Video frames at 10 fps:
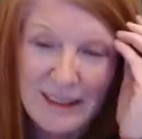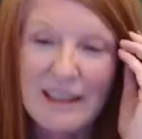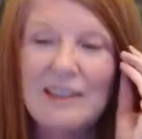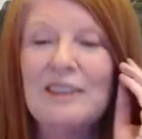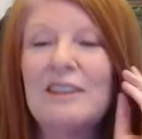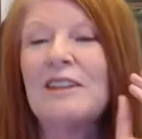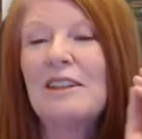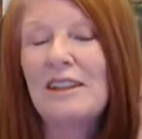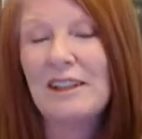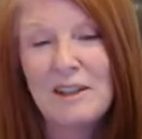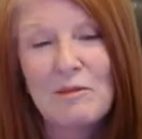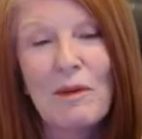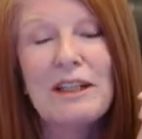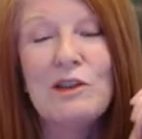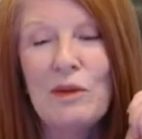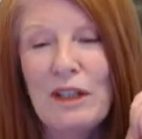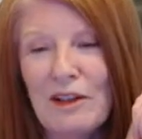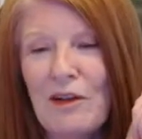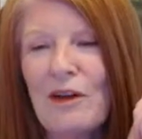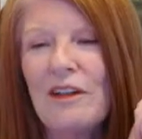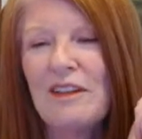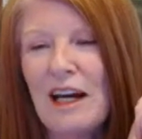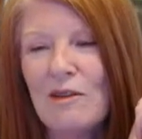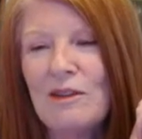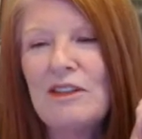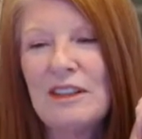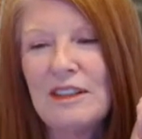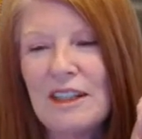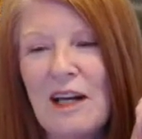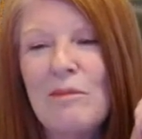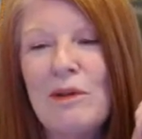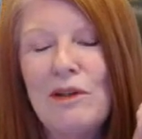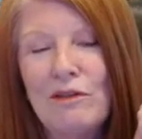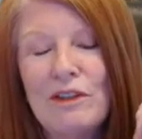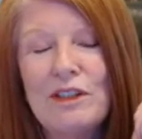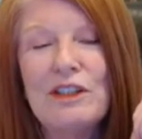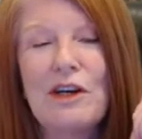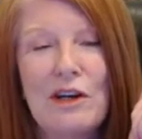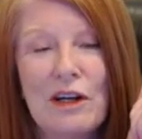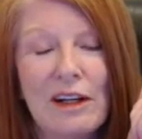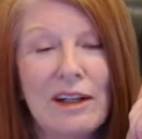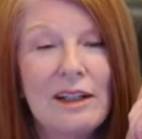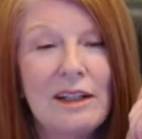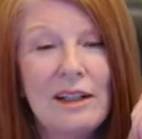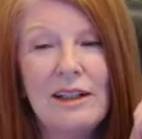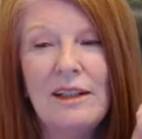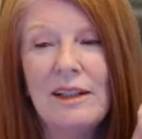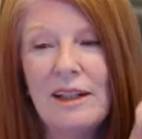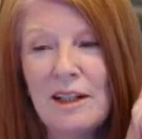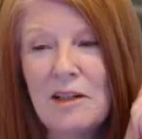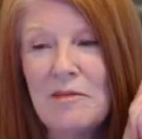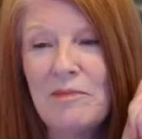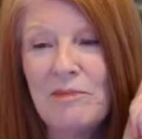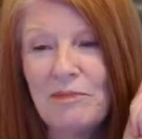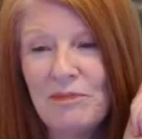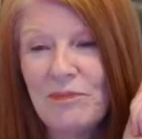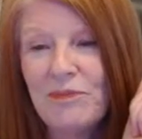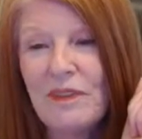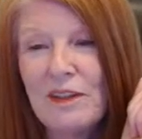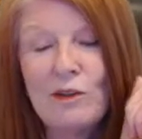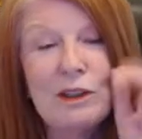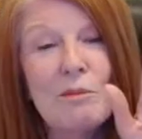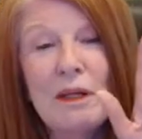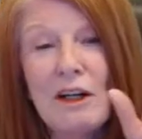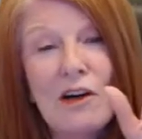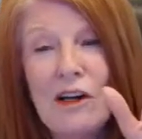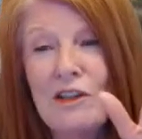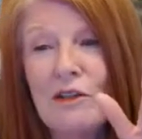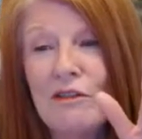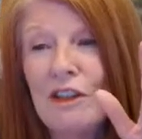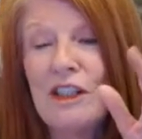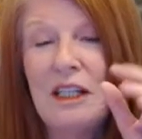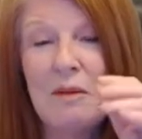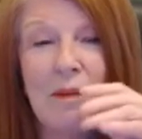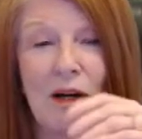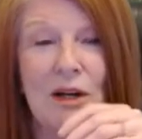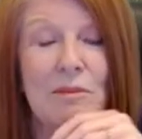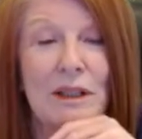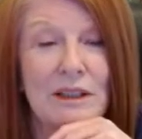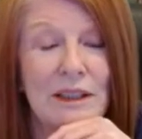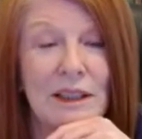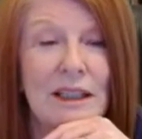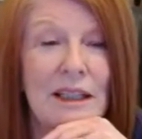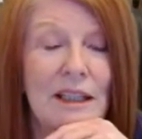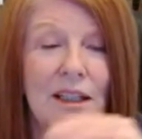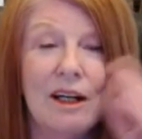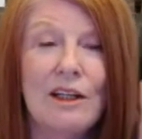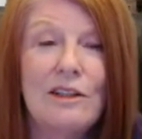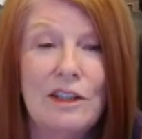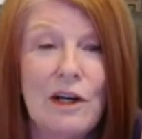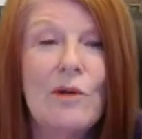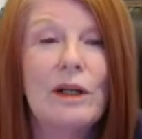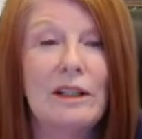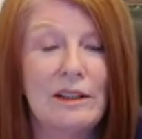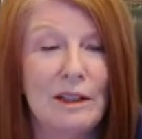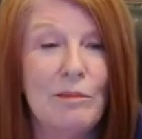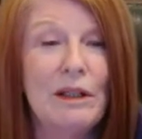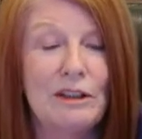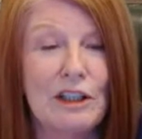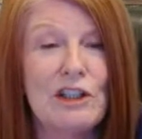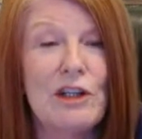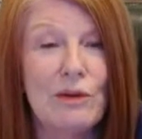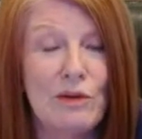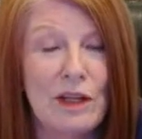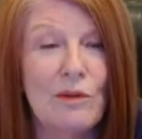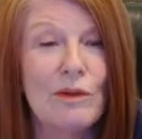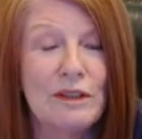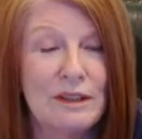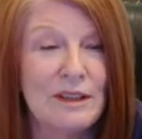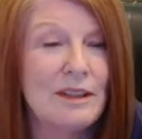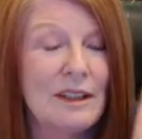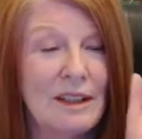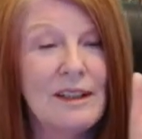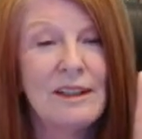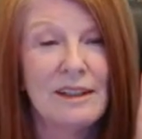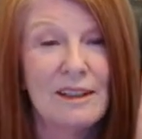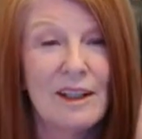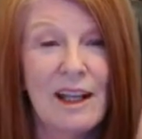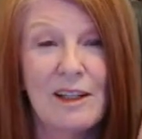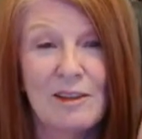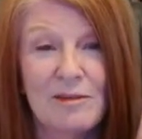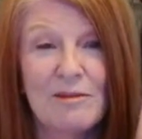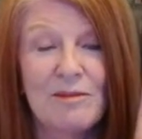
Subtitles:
Yes. My sweet Lord, that was that beautiful song. There was a bit of controversy about it because he unknowingly picked a tune that was like,